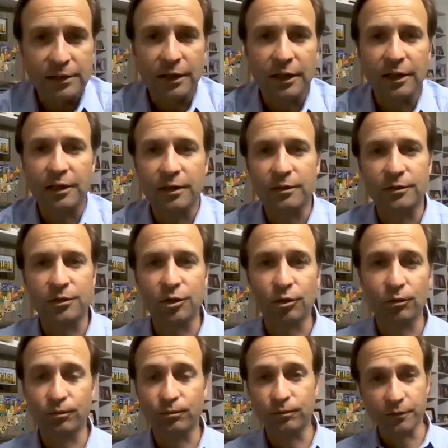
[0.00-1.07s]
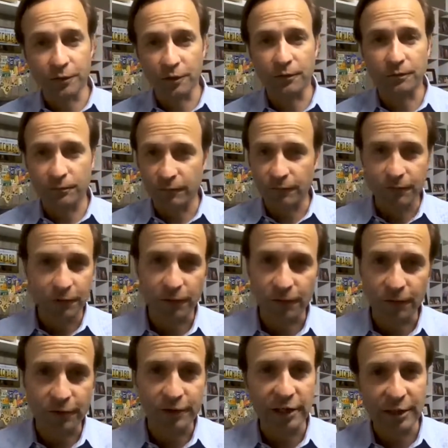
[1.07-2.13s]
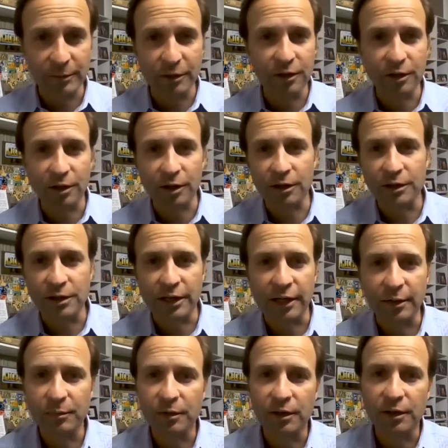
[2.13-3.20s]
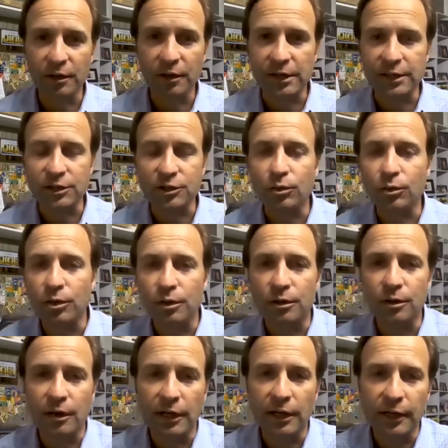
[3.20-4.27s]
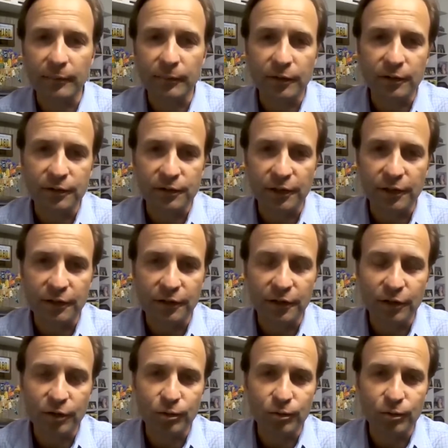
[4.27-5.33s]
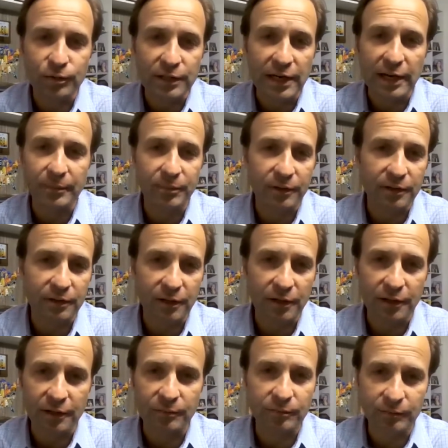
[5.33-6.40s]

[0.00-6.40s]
so for the first time in a long time, in the last quarter, there's a new top of